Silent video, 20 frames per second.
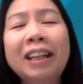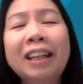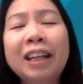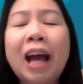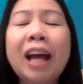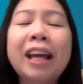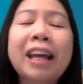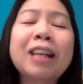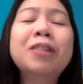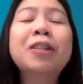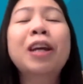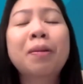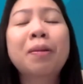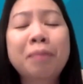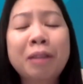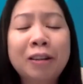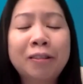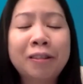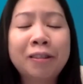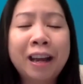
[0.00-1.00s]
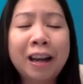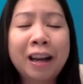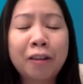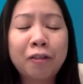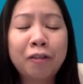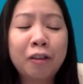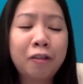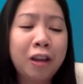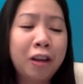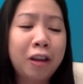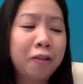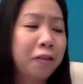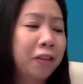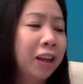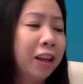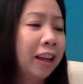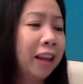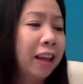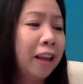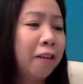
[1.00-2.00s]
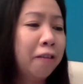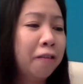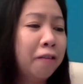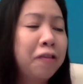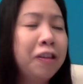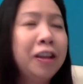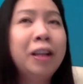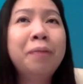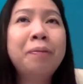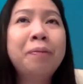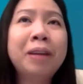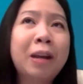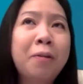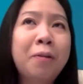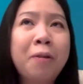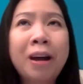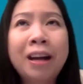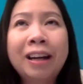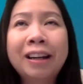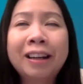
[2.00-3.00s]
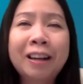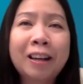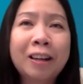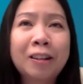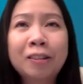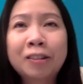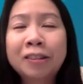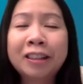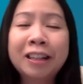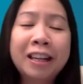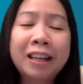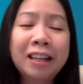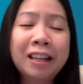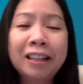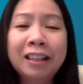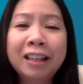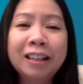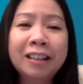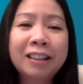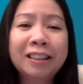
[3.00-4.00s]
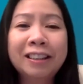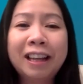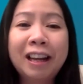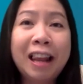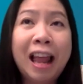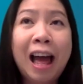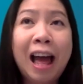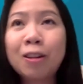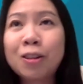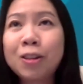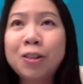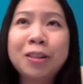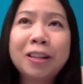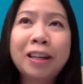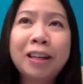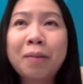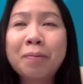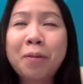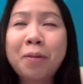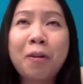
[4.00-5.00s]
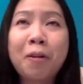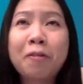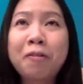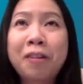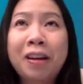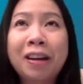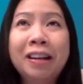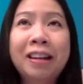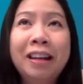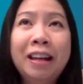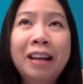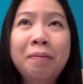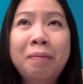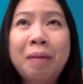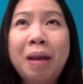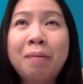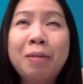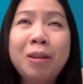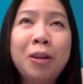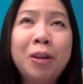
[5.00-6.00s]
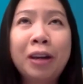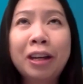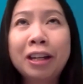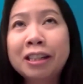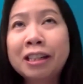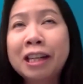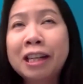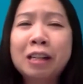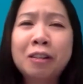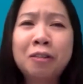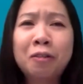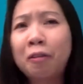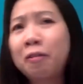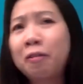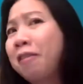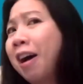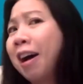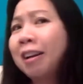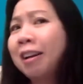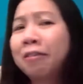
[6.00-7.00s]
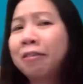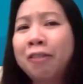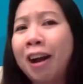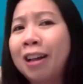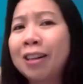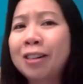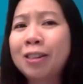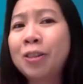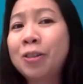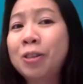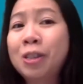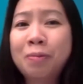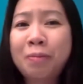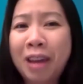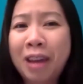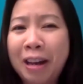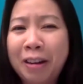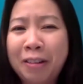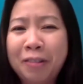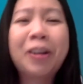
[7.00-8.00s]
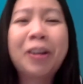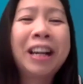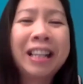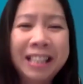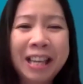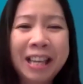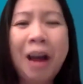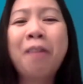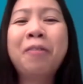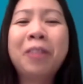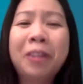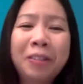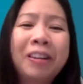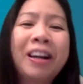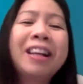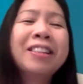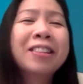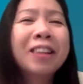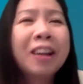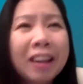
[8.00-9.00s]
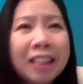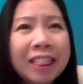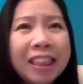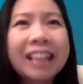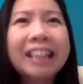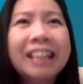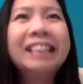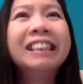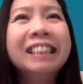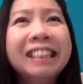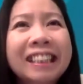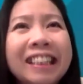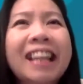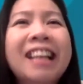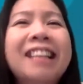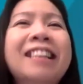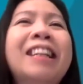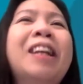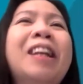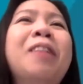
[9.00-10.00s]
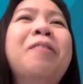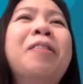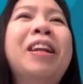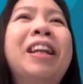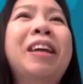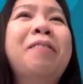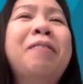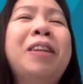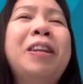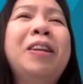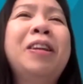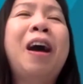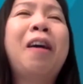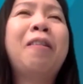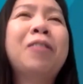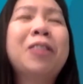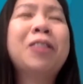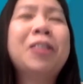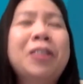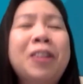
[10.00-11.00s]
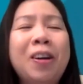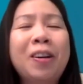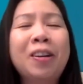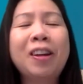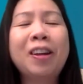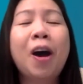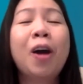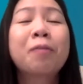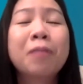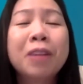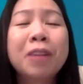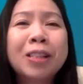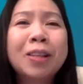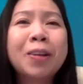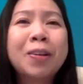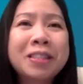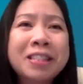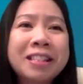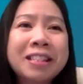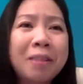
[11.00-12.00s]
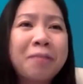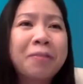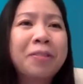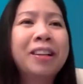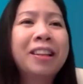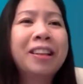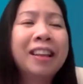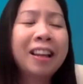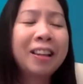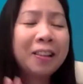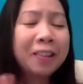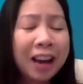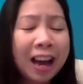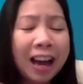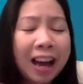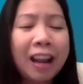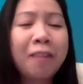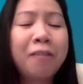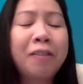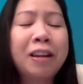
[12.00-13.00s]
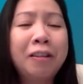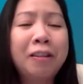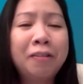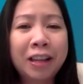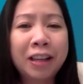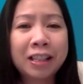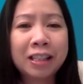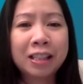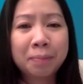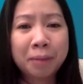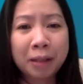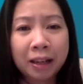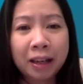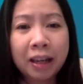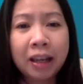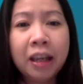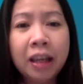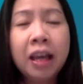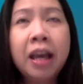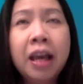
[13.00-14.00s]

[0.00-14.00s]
I guess you can be creative. If filming in one country allows you to get more funding, maybe you can change from France to Spain, for example, right? So I think there's a little bit, you have to not be so stubborn that you can't have any flexibility,